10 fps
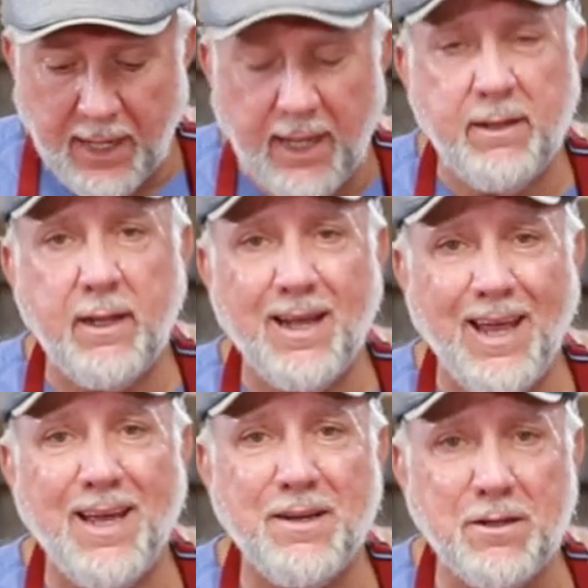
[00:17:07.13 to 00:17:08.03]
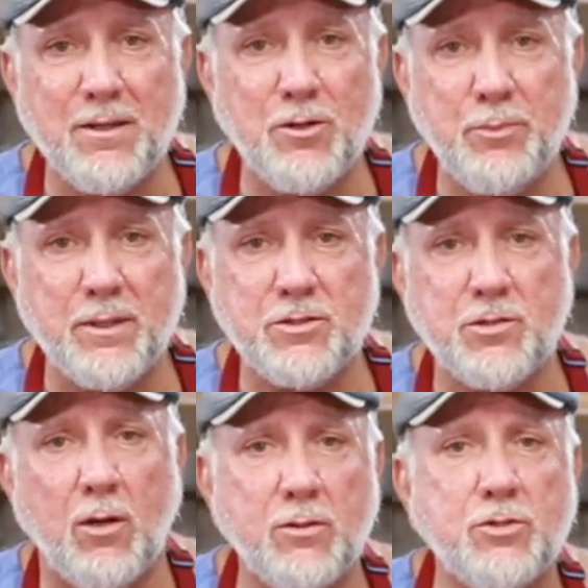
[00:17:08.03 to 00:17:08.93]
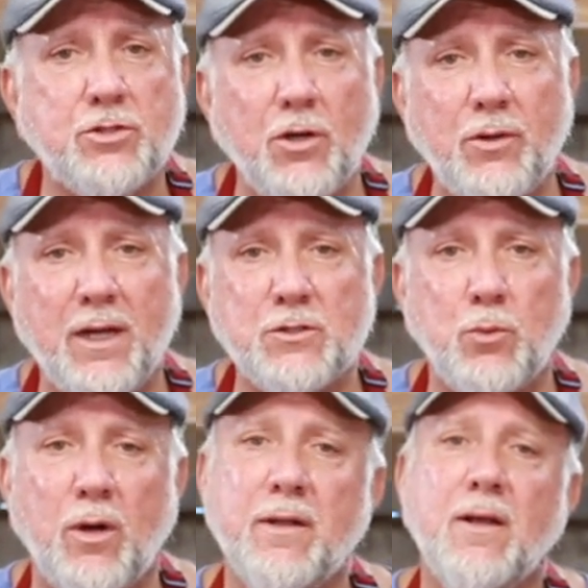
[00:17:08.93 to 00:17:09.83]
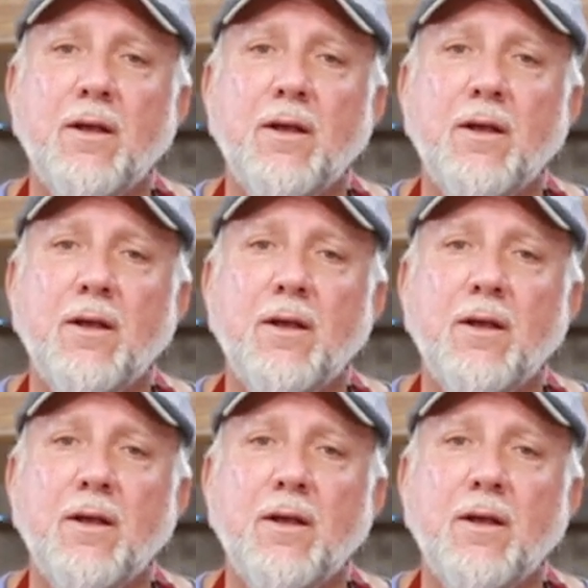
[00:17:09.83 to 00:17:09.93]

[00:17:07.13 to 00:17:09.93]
And then I added a little bit of salt. So guess what?